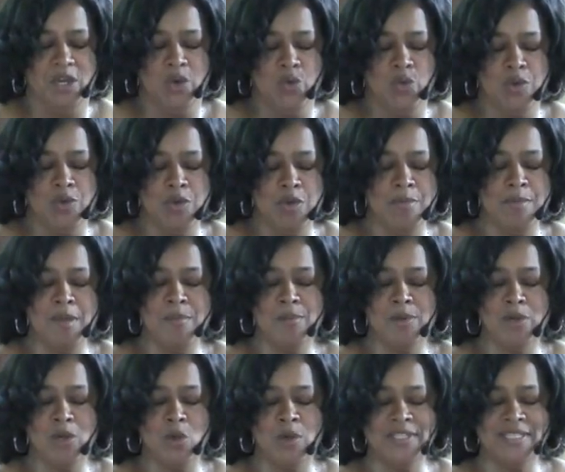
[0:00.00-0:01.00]
We
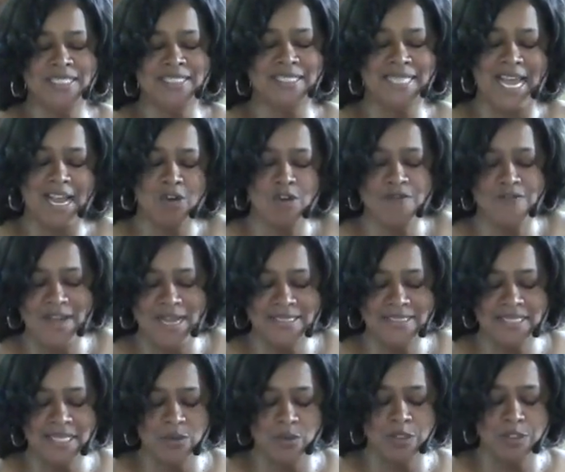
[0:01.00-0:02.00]
remember, Lord, the
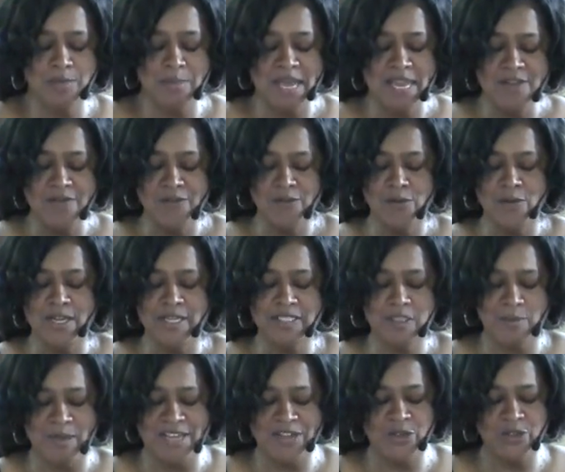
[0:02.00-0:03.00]
sacrifice that was made for
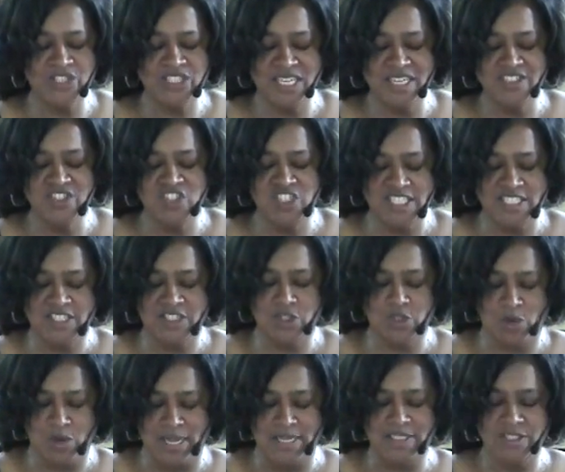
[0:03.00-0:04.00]
us by your Son, Jesus
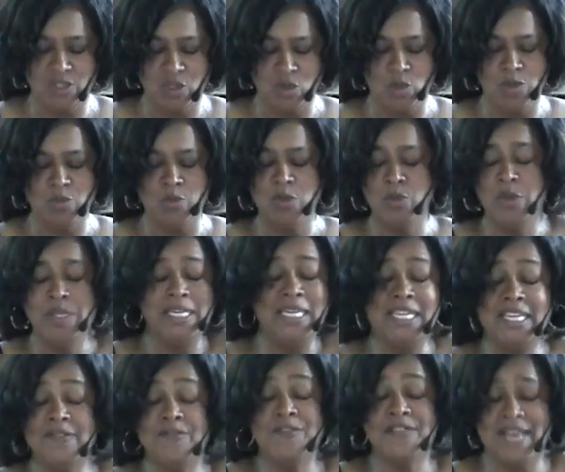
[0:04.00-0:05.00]
Christ, Lord. We
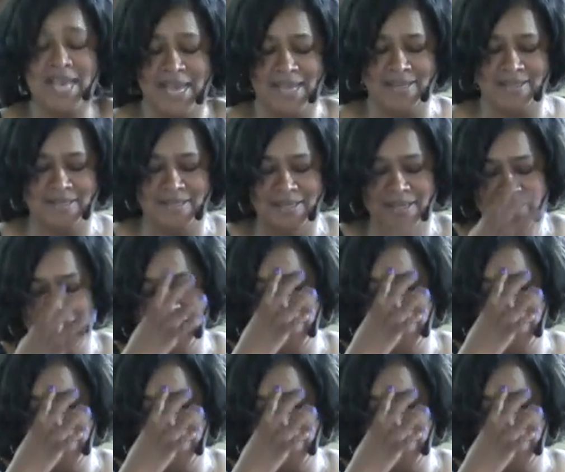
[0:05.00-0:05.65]
relive that.